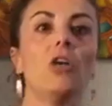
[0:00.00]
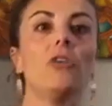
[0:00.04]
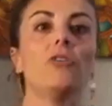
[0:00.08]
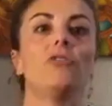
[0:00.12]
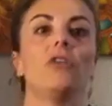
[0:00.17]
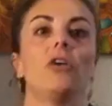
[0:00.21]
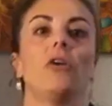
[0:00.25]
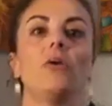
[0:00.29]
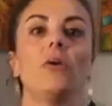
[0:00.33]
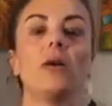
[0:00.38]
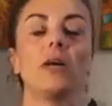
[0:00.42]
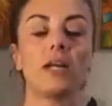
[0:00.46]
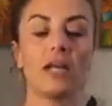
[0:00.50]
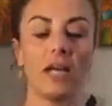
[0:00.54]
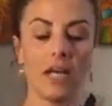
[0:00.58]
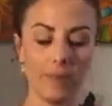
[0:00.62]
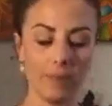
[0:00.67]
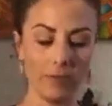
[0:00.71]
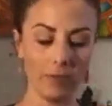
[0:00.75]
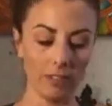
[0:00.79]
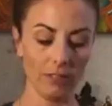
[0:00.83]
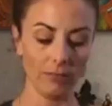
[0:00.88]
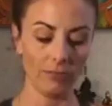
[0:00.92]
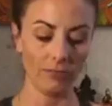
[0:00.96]
So a
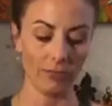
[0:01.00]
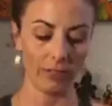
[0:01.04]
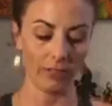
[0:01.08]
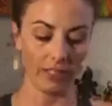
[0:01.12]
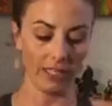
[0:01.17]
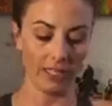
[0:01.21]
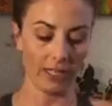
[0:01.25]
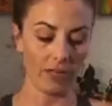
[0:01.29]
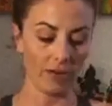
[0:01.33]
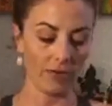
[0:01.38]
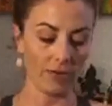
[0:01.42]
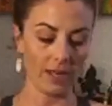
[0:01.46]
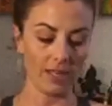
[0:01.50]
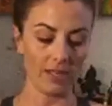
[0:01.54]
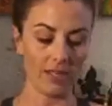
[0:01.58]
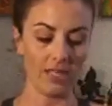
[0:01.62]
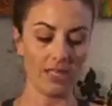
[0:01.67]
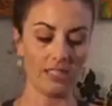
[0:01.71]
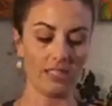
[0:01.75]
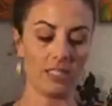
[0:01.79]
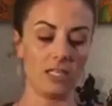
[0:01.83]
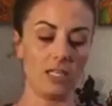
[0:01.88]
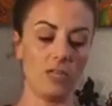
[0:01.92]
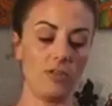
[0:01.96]
couple of really great
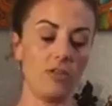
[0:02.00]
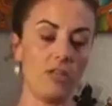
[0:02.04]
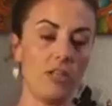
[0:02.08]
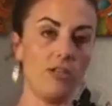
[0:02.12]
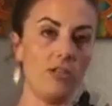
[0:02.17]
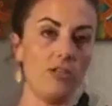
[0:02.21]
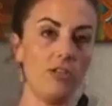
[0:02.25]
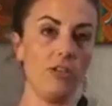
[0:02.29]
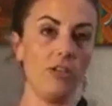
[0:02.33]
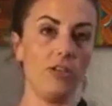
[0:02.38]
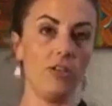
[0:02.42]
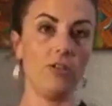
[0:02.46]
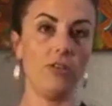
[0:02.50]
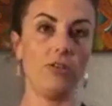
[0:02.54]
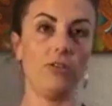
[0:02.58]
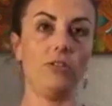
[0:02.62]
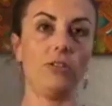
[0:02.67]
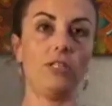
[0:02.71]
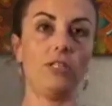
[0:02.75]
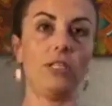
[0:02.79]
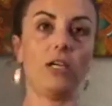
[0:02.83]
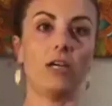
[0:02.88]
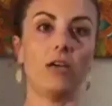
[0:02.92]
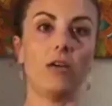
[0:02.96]
things that you can do
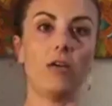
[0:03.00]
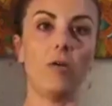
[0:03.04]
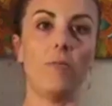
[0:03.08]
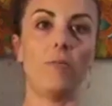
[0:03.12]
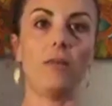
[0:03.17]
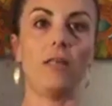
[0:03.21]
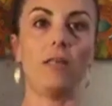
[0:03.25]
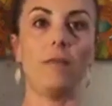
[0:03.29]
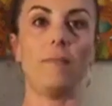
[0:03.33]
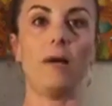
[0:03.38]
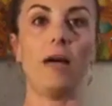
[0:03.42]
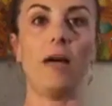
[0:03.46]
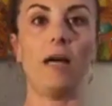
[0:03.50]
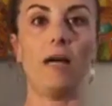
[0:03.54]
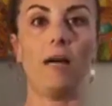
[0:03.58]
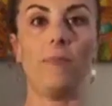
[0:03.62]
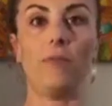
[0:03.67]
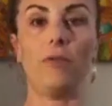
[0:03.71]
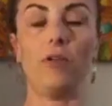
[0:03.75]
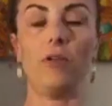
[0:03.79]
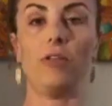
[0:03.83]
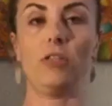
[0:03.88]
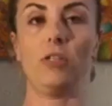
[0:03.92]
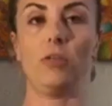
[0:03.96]
to open them up,
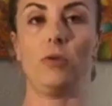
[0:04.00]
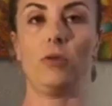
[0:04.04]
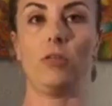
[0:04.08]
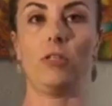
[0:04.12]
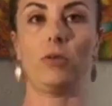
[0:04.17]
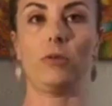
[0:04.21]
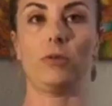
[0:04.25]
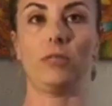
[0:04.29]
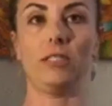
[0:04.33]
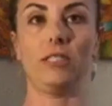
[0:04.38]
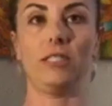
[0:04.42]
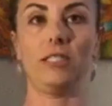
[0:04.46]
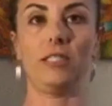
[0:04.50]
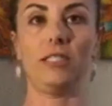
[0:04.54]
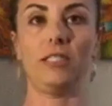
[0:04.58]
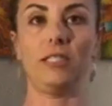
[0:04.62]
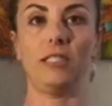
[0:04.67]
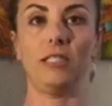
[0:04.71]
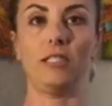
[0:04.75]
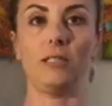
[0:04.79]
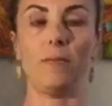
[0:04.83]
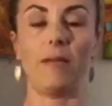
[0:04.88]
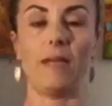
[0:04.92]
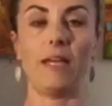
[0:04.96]
you can do with the
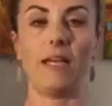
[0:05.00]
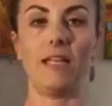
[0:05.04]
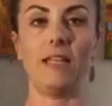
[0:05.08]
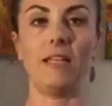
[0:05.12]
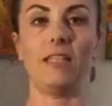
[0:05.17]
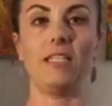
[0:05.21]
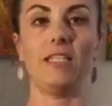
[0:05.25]
resistance band.